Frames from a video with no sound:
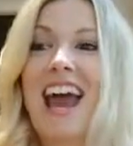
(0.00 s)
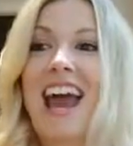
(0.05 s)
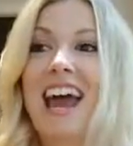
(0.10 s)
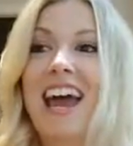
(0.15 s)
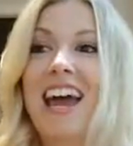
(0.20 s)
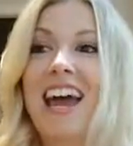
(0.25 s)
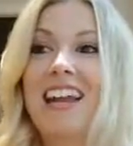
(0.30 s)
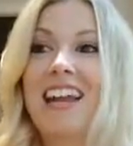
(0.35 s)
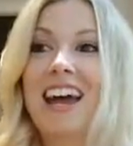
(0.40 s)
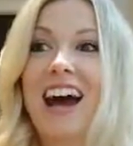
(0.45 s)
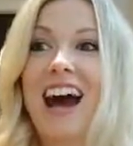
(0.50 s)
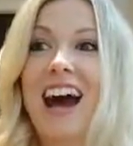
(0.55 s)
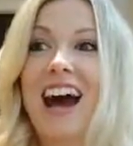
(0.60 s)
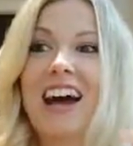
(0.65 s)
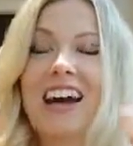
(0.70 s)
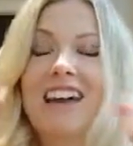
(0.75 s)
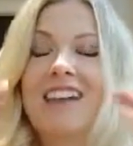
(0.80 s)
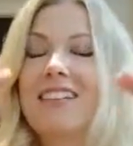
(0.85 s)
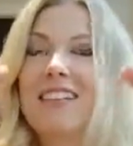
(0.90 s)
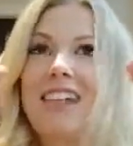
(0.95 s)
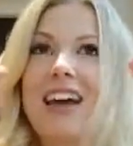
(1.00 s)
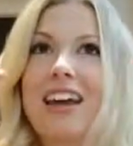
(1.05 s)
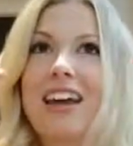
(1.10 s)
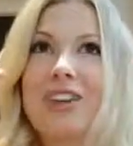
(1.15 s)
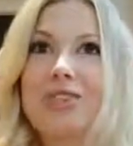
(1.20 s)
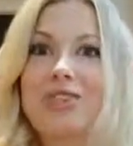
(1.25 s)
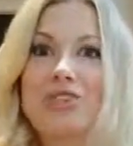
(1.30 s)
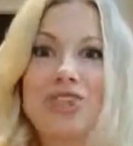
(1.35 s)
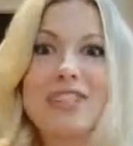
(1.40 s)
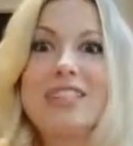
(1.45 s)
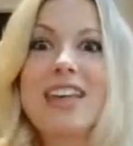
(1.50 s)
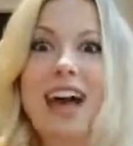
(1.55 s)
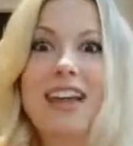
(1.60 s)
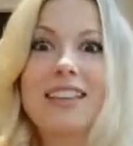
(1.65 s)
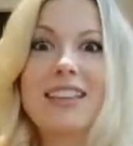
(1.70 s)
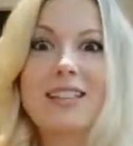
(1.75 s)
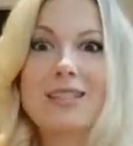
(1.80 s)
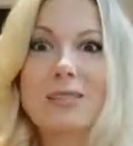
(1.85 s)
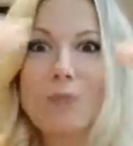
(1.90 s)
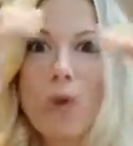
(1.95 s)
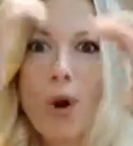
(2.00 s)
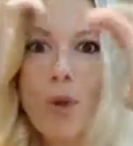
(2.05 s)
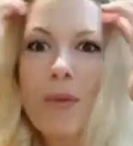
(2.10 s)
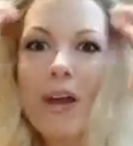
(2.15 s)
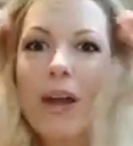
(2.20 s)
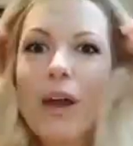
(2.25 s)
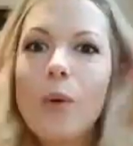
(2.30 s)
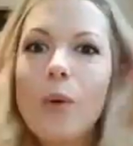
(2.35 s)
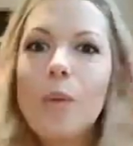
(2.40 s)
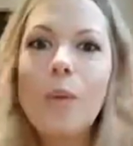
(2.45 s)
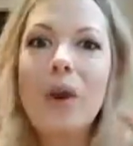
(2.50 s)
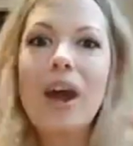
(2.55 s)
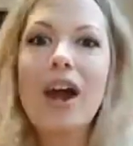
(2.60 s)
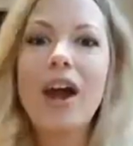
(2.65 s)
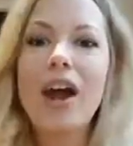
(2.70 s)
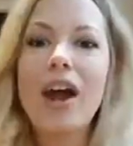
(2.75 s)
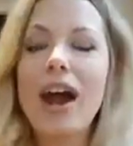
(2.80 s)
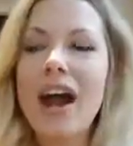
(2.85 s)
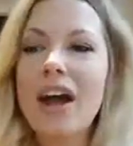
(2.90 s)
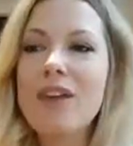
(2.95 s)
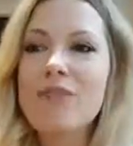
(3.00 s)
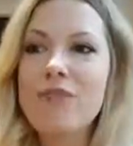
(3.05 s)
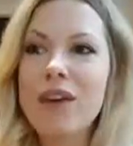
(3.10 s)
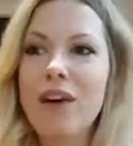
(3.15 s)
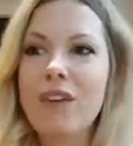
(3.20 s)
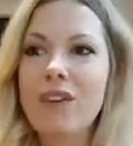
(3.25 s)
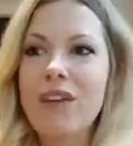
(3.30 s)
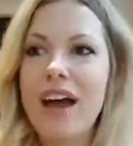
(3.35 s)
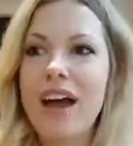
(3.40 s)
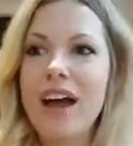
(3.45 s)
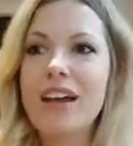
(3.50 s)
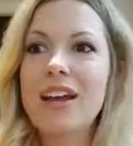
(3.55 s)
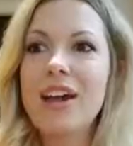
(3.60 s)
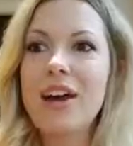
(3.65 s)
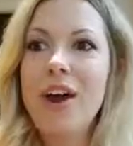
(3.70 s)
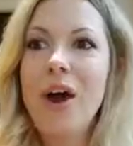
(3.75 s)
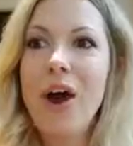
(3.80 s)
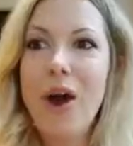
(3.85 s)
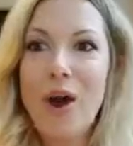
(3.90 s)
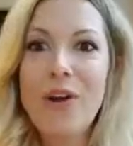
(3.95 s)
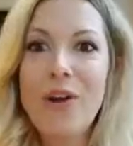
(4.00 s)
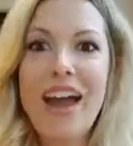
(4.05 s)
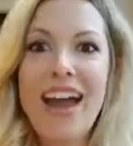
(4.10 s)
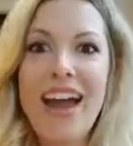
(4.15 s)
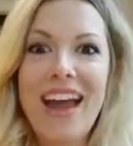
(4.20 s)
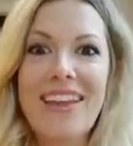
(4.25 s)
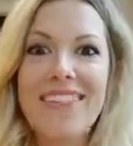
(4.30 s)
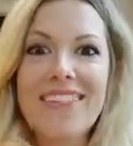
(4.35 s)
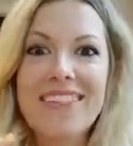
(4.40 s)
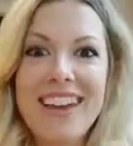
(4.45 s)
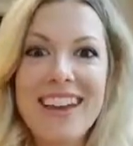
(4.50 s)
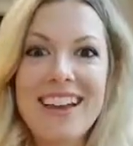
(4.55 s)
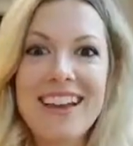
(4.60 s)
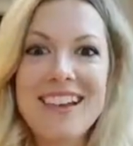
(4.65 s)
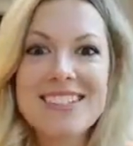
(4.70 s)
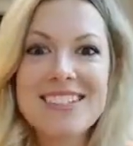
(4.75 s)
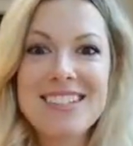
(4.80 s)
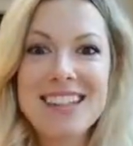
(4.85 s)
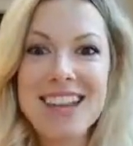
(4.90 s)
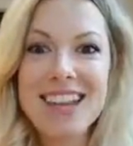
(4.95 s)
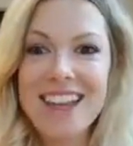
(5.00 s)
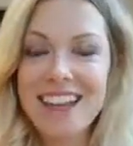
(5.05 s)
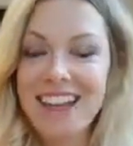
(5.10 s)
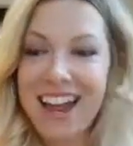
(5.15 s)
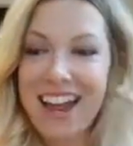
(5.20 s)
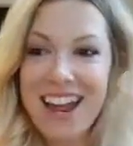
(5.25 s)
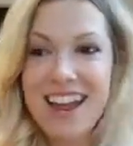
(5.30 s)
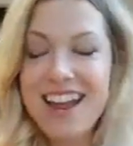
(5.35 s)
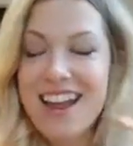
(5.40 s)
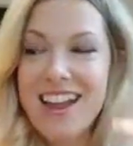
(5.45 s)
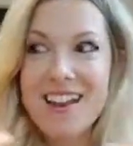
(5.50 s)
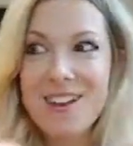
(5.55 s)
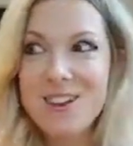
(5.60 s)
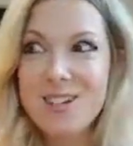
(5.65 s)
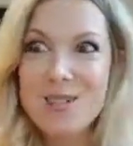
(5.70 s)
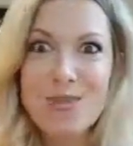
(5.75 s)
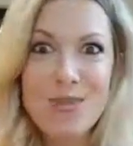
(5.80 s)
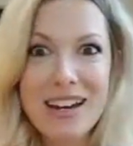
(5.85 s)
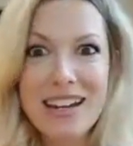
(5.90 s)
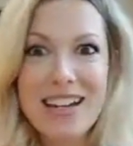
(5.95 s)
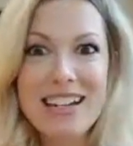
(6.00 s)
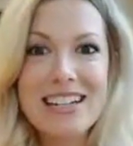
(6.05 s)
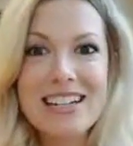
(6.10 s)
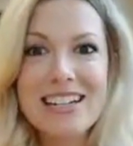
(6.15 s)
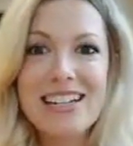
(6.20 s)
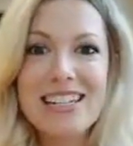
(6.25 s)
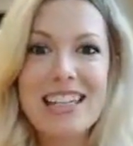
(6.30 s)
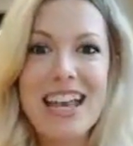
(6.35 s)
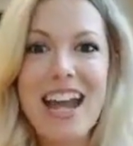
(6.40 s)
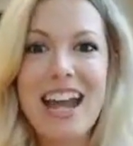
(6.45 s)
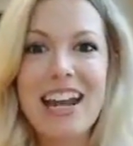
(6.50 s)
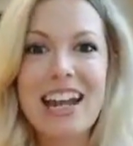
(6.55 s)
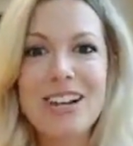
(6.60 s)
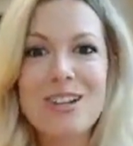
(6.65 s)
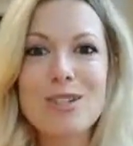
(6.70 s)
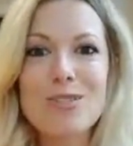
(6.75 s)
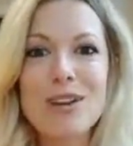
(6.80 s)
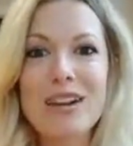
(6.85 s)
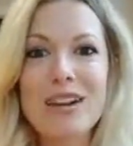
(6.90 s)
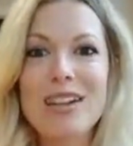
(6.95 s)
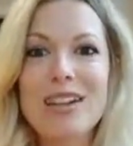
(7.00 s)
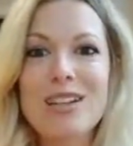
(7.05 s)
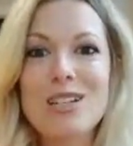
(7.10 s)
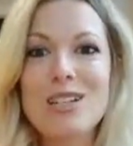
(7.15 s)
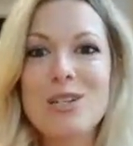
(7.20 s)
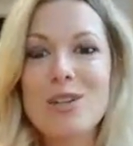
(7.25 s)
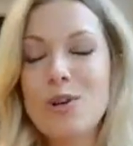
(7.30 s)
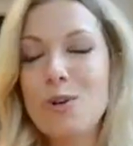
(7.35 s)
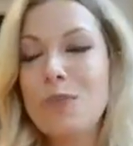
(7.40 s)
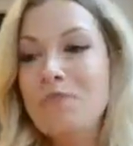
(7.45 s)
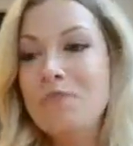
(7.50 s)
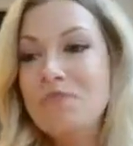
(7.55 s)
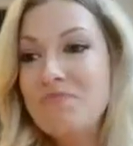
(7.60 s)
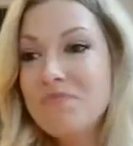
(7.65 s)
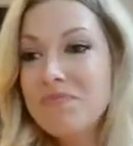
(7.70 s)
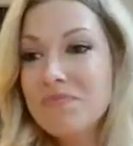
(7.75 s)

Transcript: And I just had this moment where I felt like, okay, things here's what I need to say and here's what I need to do.